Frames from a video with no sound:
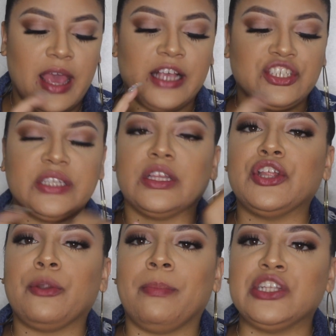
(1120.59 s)
is just a
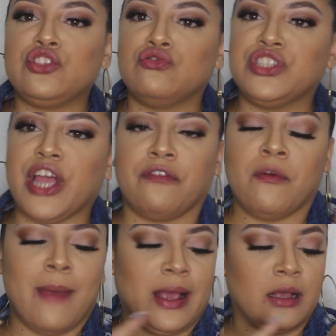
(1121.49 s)
little bit too dark
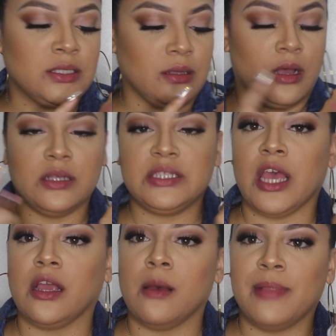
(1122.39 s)
for my
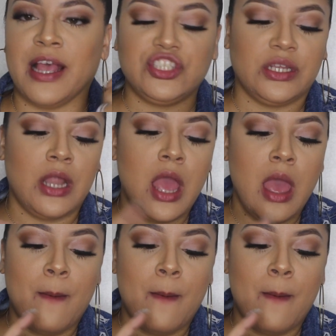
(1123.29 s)
skin complexion.